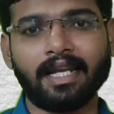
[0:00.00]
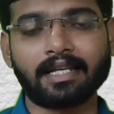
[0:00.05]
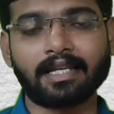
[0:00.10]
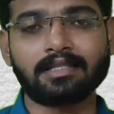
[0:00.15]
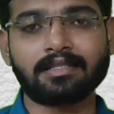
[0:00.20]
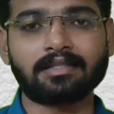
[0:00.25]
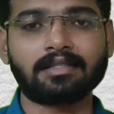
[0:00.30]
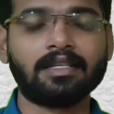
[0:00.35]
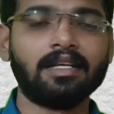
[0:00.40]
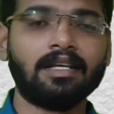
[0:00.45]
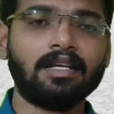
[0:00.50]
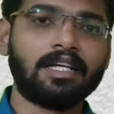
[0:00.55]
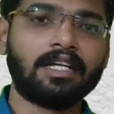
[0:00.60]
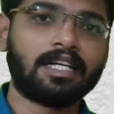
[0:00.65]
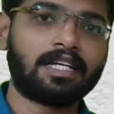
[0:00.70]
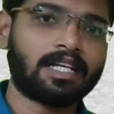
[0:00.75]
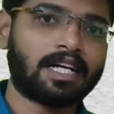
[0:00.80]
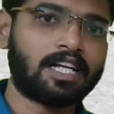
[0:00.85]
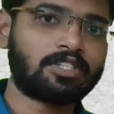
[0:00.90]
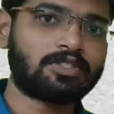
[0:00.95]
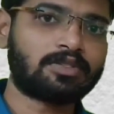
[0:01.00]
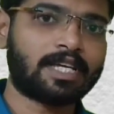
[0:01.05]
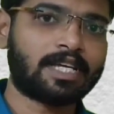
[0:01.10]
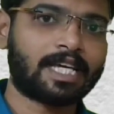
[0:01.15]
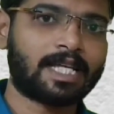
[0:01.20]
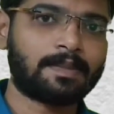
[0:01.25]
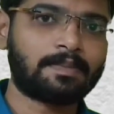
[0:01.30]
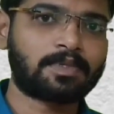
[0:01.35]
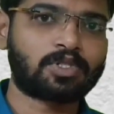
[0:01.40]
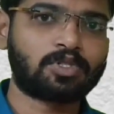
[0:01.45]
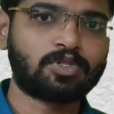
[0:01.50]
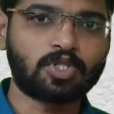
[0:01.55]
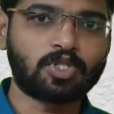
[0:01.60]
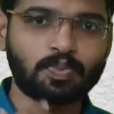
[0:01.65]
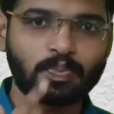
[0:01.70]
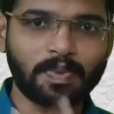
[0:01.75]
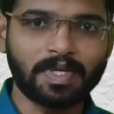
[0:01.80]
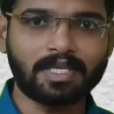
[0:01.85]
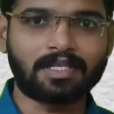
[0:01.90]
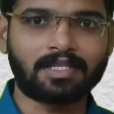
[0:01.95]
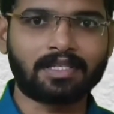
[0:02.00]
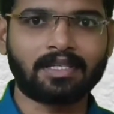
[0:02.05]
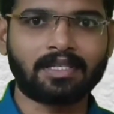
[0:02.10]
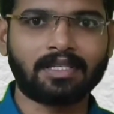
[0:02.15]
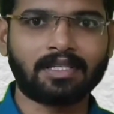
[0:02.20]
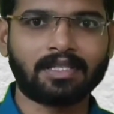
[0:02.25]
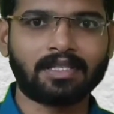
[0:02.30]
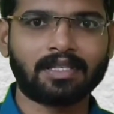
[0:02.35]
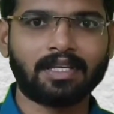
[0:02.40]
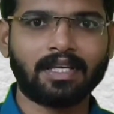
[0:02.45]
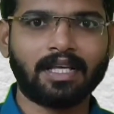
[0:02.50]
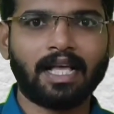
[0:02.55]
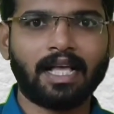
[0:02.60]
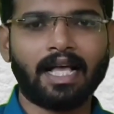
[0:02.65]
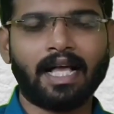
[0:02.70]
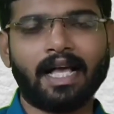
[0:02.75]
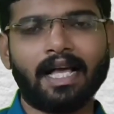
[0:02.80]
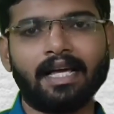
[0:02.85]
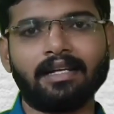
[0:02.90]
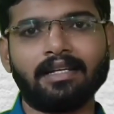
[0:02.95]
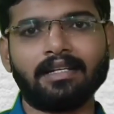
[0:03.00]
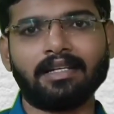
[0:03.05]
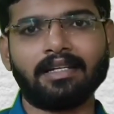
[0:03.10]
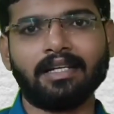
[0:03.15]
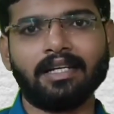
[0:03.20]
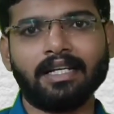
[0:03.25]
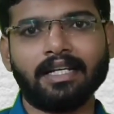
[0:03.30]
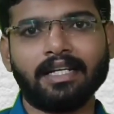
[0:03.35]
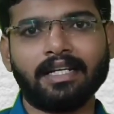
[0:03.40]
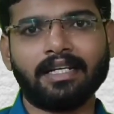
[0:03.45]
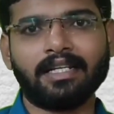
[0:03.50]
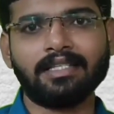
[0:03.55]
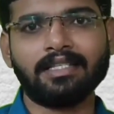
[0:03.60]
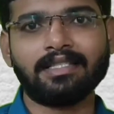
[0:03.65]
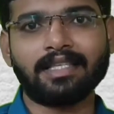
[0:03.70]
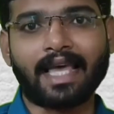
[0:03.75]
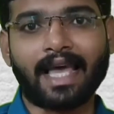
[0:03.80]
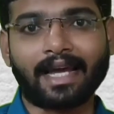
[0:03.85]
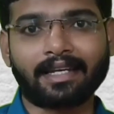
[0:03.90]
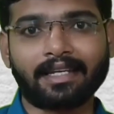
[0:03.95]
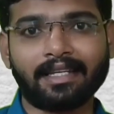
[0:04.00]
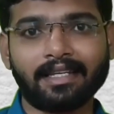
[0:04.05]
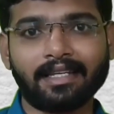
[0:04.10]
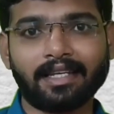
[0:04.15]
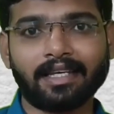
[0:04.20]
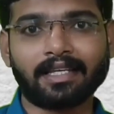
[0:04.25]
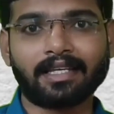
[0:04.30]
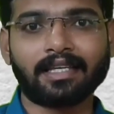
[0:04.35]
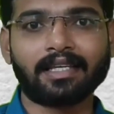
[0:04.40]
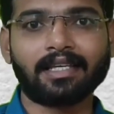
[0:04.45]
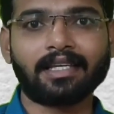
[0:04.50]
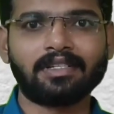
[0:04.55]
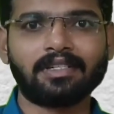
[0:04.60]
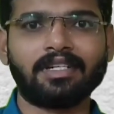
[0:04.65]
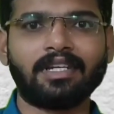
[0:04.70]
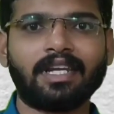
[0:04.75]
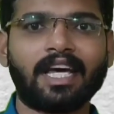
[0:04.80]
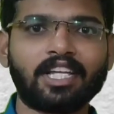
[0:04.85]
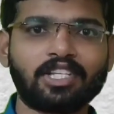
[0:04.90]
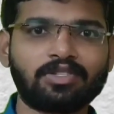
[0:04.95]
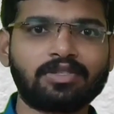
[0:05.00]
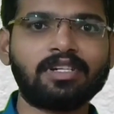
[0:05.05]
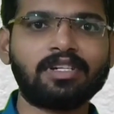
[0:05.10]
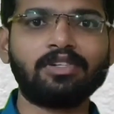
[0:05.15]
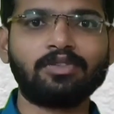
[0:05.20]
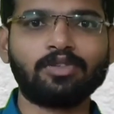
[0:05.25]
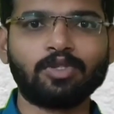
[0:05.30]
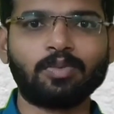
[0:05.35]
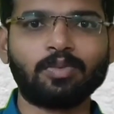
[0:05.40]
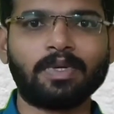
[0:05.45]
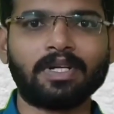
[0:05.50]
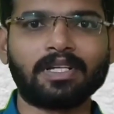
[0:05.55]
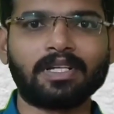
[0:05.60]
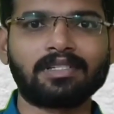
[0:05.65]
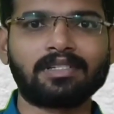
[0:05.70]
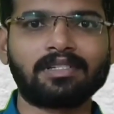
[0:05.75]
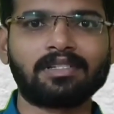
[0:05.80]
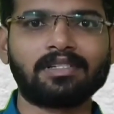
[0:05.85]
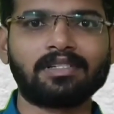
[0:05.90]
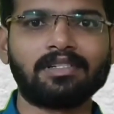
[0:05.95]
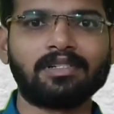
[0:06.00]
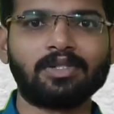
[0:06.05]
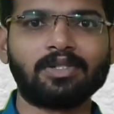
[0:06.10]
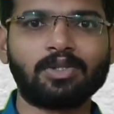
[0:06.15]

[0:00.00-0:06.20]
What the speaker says: And next, it also helps to speak and it is acting like a natural toothbrush